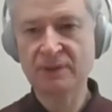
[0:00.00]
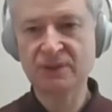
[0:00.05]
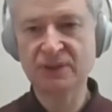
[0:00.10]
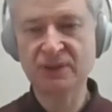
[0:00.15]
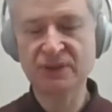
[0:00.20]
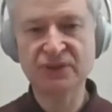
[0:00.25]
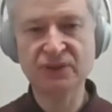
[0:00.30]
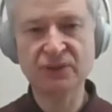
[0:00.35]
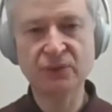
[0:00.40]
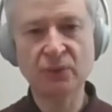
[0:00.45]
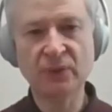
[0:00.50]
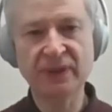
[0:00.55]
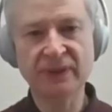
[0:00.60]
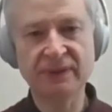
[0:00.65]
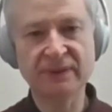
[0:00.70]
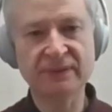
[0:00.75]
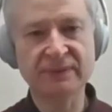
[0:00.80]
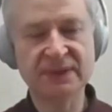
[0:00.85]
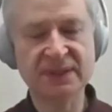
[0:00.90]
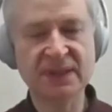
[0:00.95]
to do
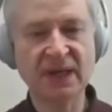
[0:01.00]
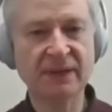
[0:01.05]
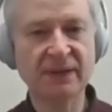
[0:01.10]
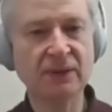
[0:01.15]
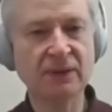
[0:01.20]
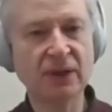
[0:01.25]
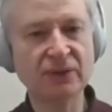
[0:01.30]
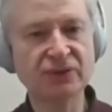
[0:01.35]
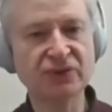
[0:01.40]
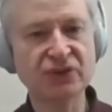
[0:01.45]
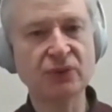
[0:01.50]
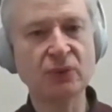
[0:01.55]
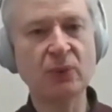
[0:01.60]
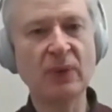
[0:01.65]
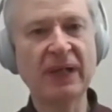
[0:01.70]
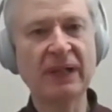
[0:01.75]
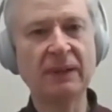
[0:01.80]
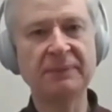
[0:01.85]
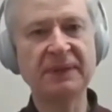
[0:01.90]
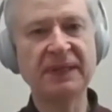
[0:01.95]
with psychological
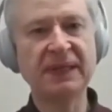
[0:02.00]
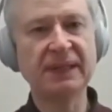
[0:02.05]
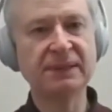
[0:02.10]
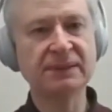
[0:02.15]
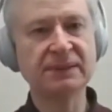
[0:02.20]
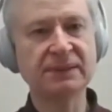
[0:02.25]
well-being,